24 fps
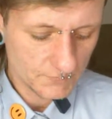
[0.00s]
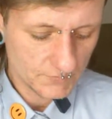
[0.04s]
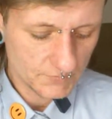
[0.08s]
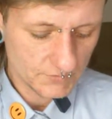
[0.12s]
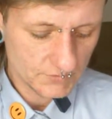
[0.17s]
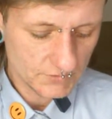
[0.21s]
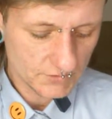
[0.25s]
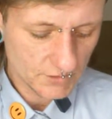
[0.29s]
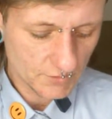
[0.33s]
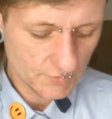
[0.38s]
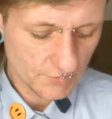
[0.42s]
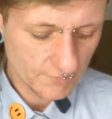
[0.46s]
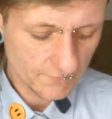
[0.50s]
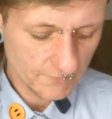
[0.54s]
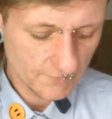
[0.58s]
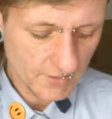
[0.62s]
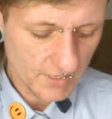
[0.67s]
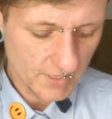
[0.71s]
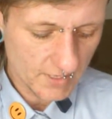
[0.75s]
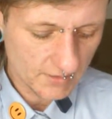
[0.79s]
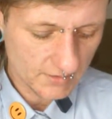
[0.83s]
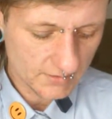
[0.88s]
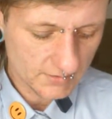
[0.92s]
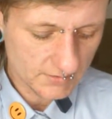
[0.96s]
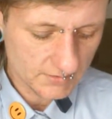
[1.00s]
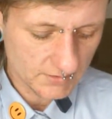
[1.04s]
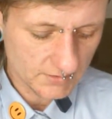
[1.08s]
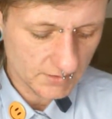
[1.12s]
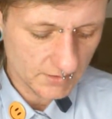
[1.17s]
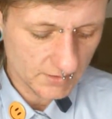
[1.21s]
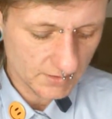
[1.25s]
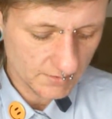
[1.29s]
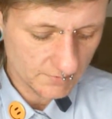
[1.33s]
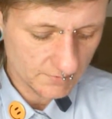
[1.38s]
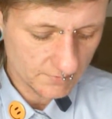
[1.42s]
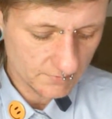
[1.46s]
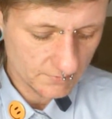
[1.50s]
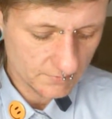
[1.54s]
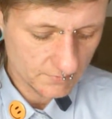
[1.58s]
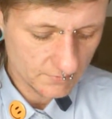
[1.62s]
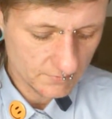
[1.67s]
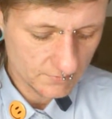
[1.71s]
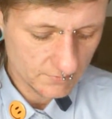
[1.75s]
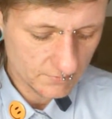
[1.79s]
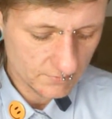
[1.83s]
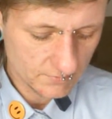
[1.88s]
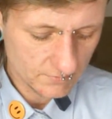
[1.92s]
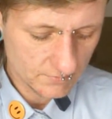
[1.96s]
So we've got, let's see,
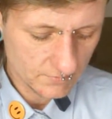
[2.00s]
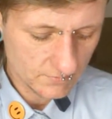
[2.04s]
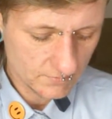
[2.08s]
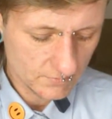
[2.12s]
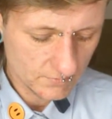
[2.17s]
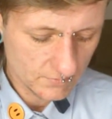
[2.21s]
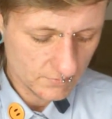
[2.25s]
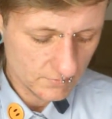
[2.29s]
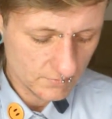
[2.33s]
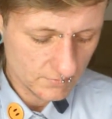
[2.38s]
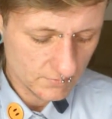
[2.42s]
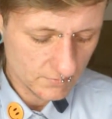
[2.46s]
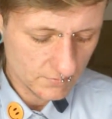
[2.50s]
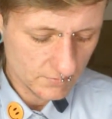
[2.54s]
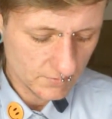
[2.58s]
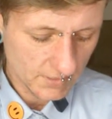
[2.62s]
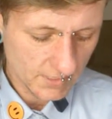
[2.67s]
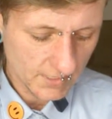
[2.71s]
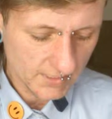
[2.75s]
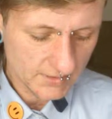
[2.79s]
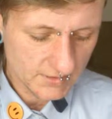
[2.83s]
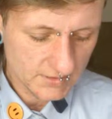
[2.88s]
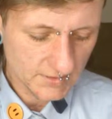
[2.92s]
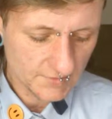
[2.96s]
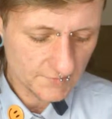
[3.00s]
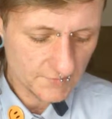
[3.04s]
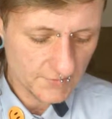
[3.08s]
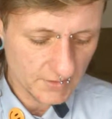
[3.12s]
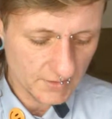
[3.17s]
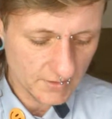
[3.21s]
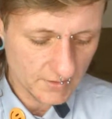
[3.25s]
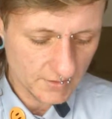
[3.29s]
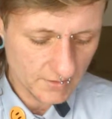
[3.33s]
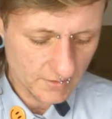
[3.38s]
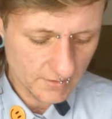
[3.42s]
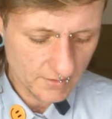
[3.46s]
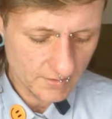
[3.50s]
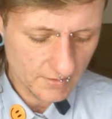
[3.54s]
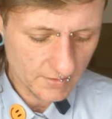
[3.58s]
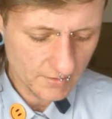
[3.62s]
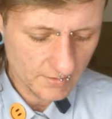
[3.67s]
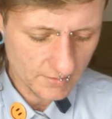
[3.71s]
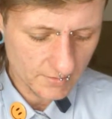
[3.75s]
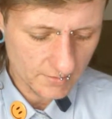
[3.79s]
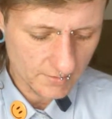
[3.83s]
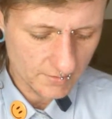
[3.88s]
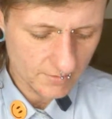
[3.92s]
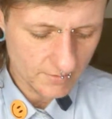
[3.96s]
activity
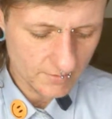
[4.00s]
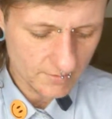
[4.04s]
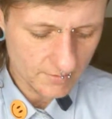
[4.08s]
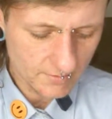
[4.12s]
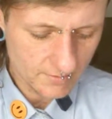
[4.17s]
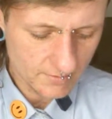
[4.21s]
here.